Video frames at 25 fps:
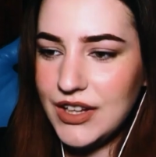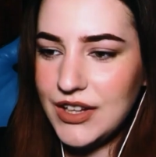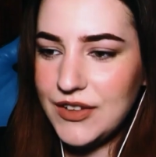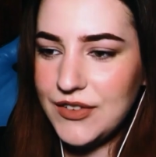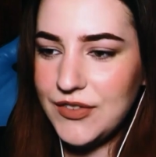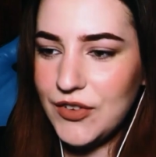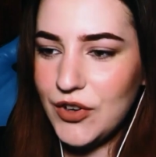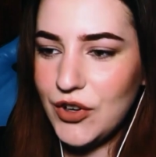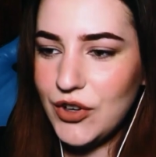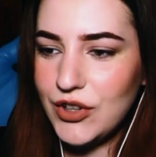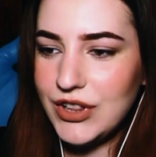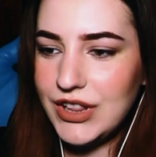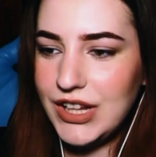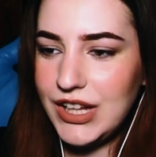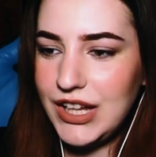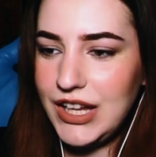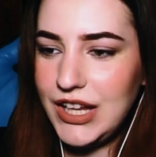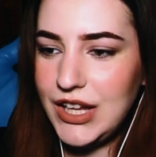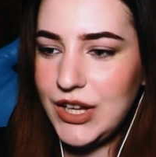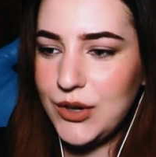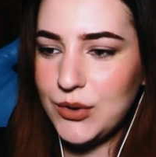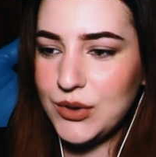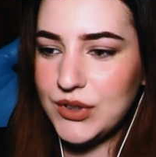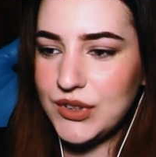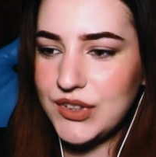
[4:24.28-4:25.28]
If only
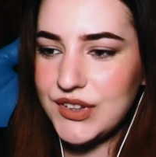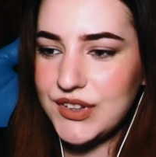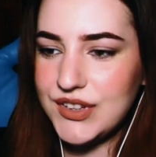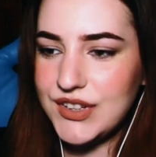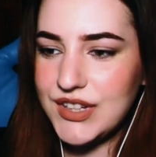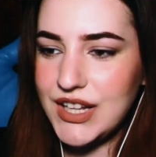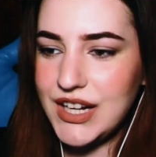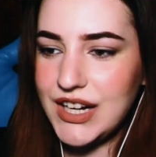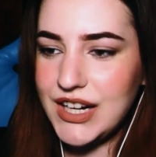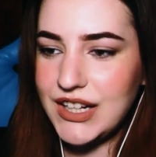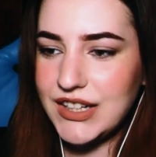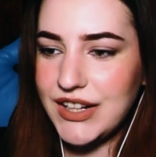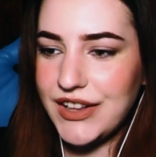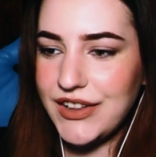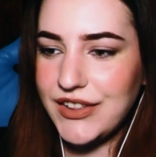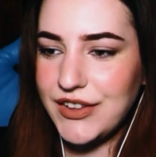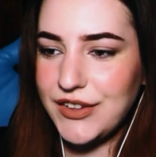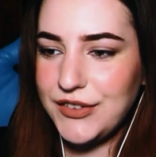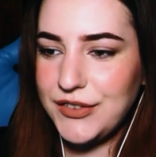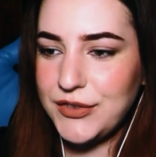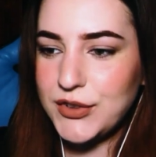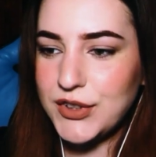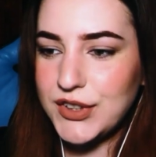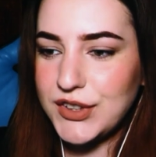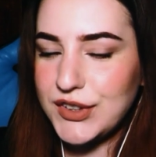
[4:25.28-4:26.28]
he would sit in a
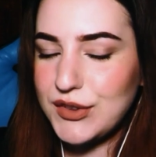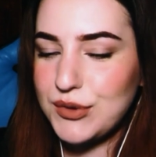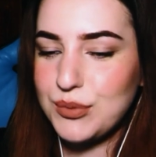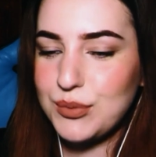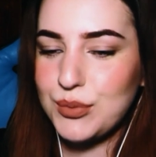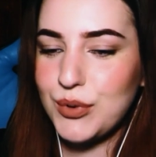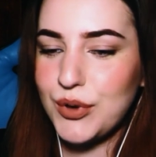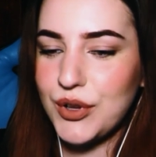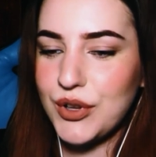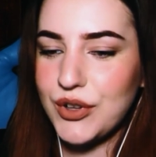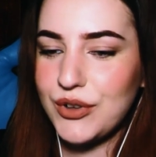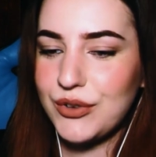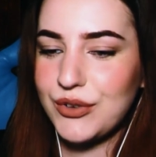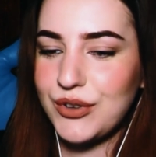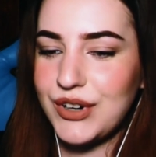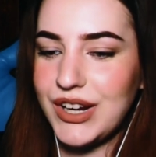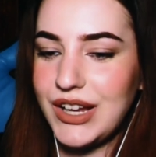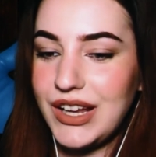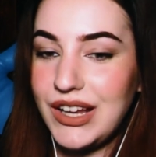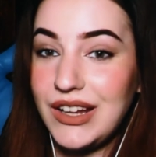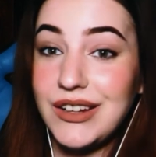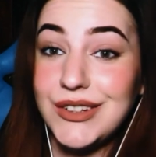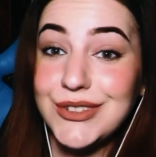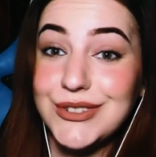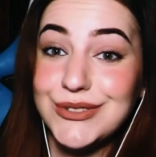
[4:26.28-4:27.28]
different spot,
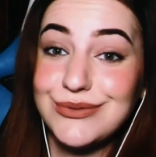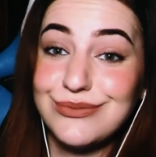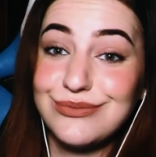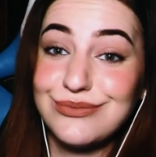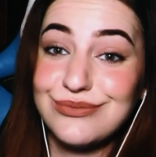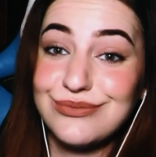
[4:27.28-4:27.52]
right?